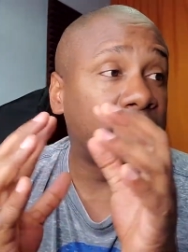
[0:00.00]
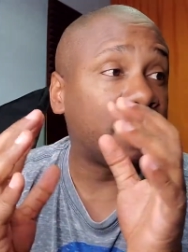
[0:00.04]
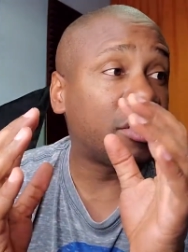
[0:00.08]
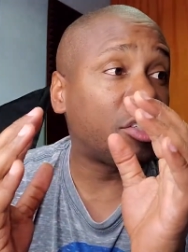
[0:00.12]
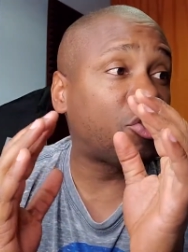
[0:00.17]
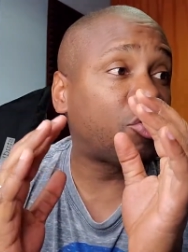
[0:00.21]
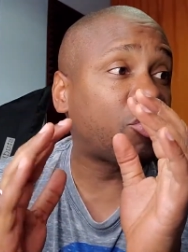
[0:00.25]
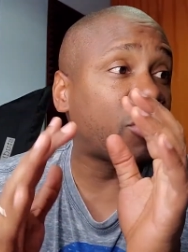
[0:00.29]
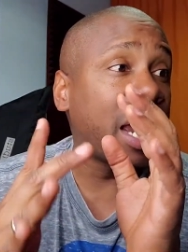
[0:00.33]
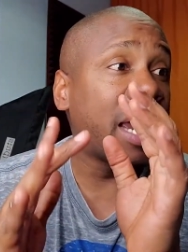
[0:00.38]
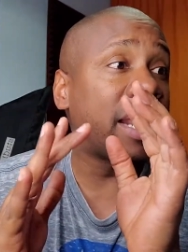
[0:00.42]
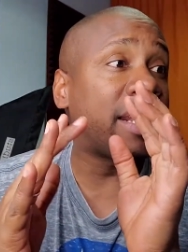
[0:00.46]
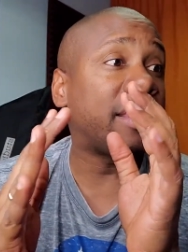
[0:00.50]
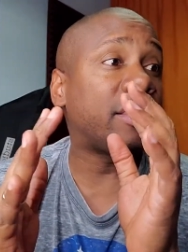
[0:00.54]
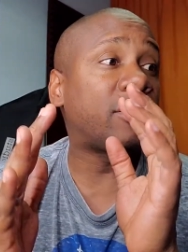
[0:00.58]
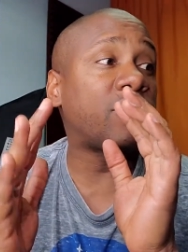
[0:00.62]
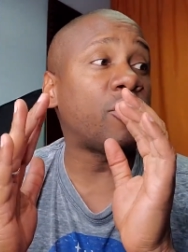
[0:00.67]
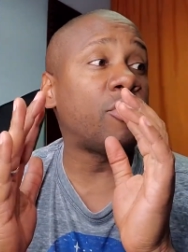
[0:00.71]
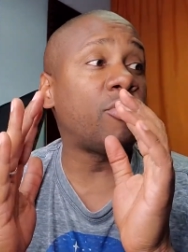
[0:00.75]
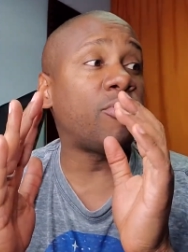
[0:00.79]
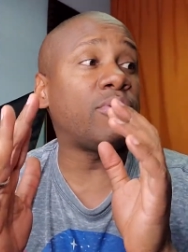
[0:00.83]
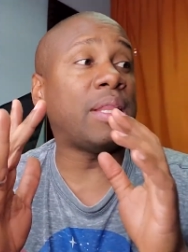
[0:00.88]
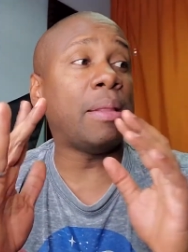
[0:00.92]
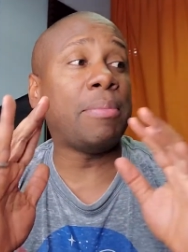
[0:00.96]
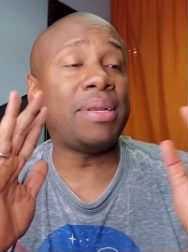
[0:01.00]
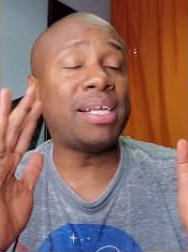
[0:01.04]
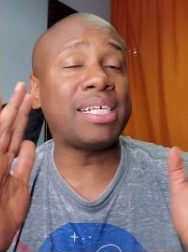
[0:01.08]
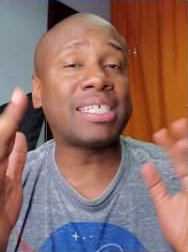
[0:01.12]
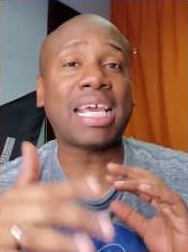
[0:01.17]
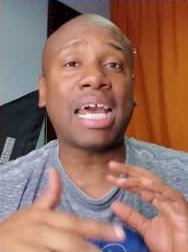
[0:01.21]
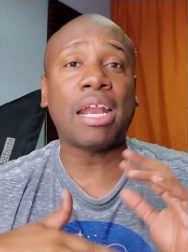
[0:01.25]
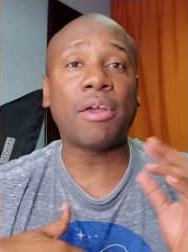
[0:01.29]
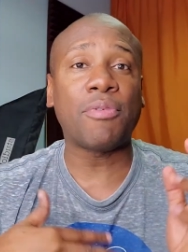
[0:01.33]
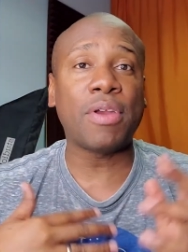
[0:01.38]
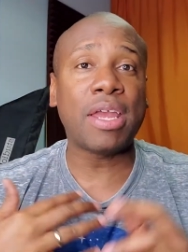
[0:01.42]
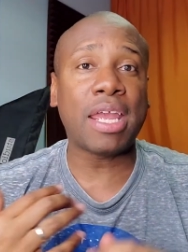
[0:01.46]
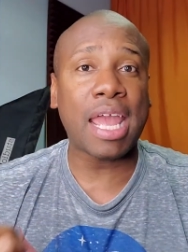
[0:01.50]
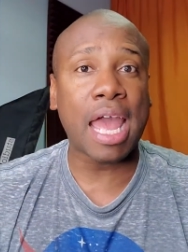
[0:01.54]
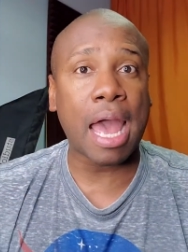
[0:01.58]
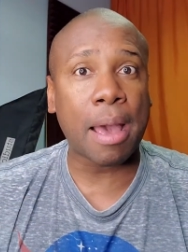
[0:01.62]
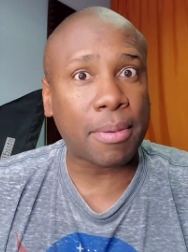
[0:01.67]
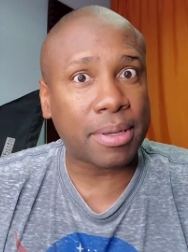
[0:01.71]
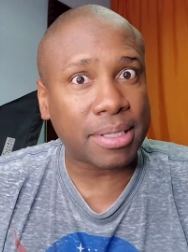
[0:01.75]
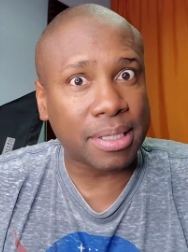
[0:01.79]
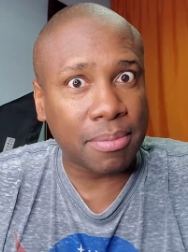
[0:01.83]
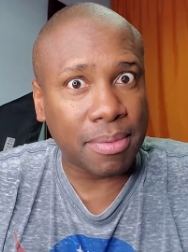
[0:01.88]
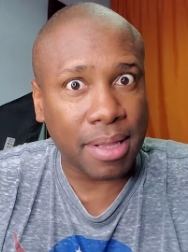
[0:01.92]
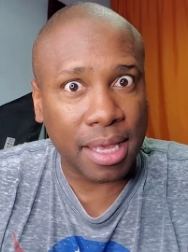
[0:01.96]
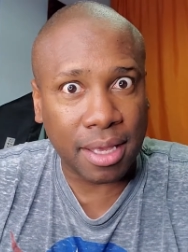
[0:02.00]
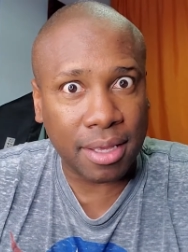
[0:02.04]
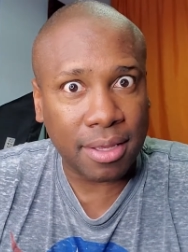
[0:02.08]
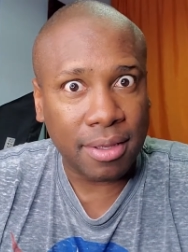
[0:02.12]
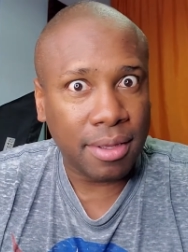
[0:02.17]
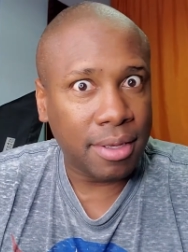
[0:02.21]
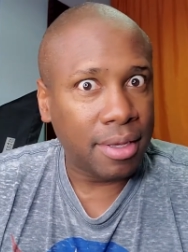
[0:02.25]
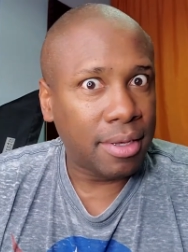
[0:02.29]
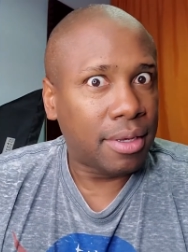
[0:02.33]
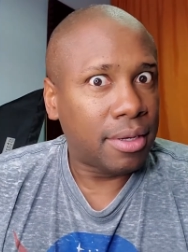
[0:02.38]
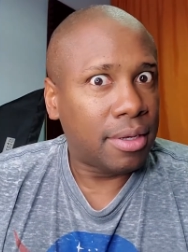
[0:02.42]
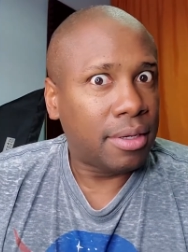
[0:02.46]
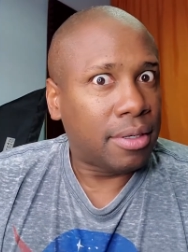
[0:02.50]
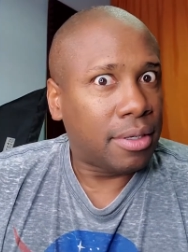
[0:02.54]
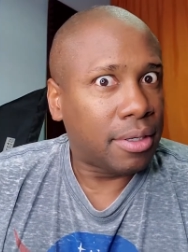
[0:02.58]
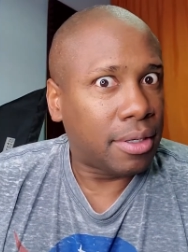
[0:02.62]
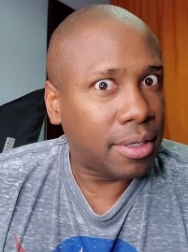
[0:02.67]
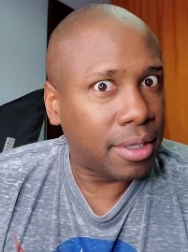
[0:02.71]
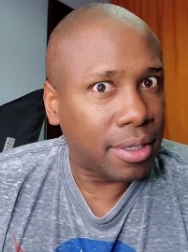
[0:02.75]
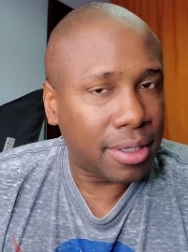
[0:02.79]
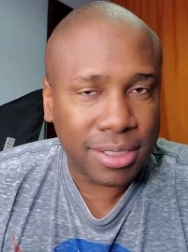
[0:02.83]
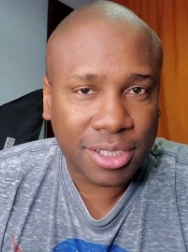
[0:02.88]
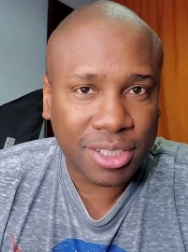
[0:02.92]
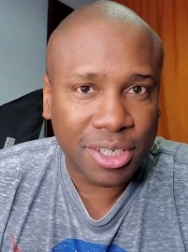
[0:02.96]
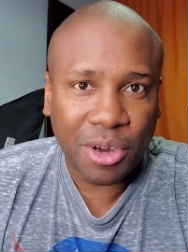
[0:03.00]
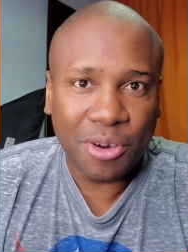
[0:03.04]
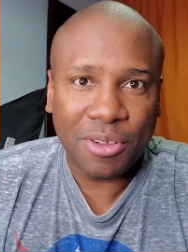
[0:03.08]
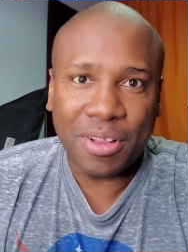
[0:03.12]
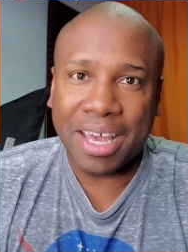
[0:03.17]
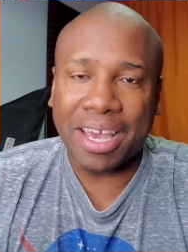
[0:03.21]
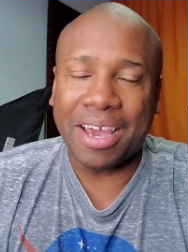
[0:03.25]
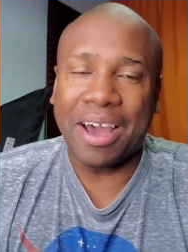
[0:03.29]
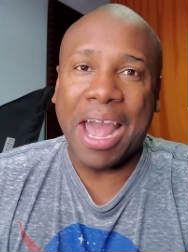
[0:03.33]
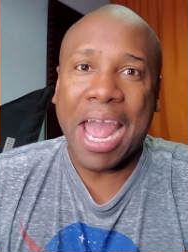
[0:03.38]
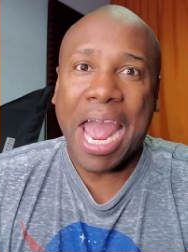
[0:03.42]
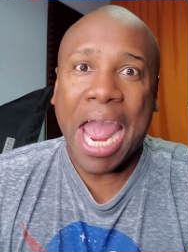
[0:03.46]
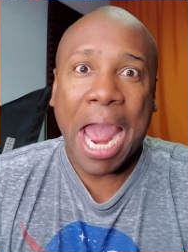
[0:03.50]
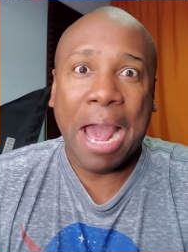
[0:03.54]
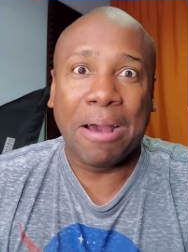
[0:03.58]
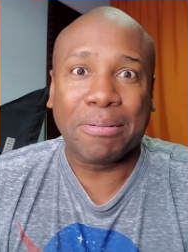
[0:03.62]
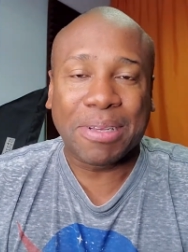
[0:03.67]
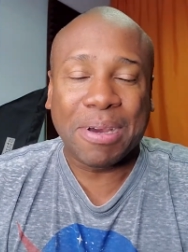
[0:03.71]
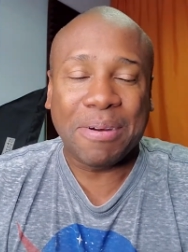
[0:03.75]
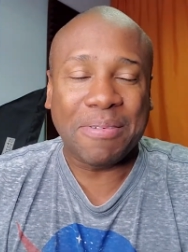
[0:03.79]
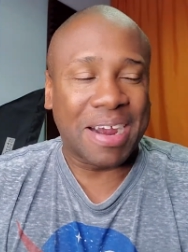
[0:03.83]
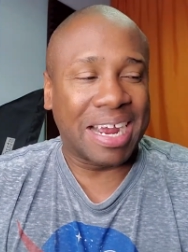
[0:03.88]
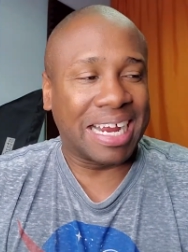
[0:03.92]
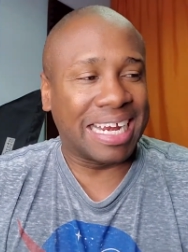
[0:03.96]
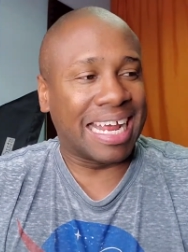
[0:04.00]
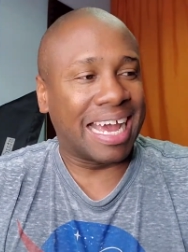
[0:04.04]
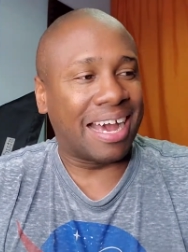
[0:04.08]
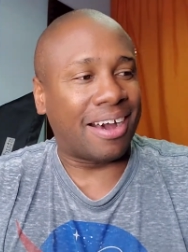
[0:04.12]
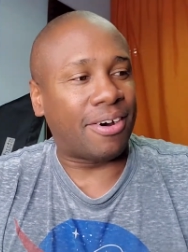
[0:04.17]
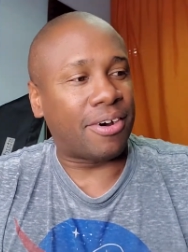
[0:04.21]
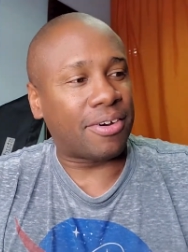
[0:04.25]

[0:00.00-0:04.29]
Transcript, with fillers: try. So let me just kind of recap because I'm like, oh, so like amped up right now.